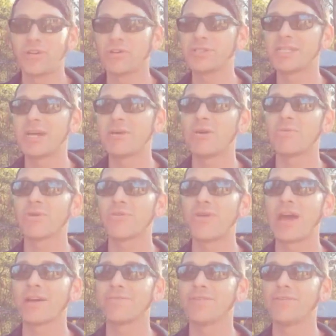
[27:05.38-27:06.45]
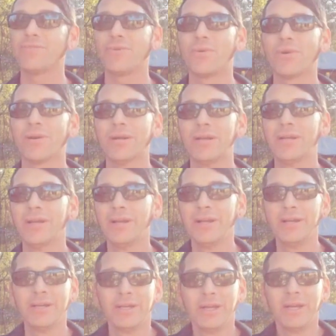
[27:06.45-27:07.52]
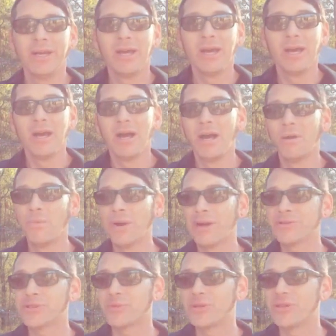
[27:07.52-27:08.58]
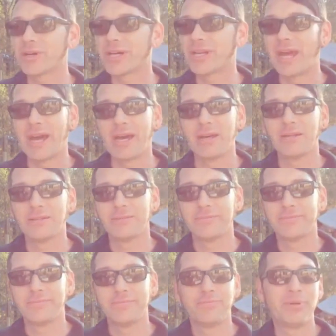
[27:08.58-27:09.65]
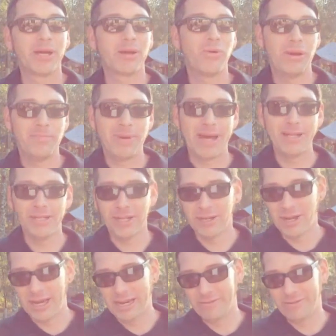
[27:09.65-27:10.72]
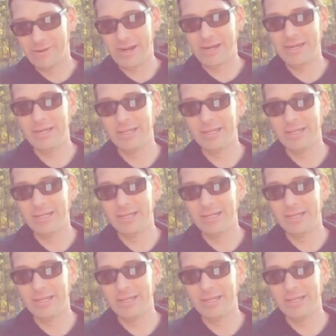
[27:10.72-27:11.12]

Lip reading: Say what we're thankful for. What else are we looking at? Bitcoin Ben tonight, right?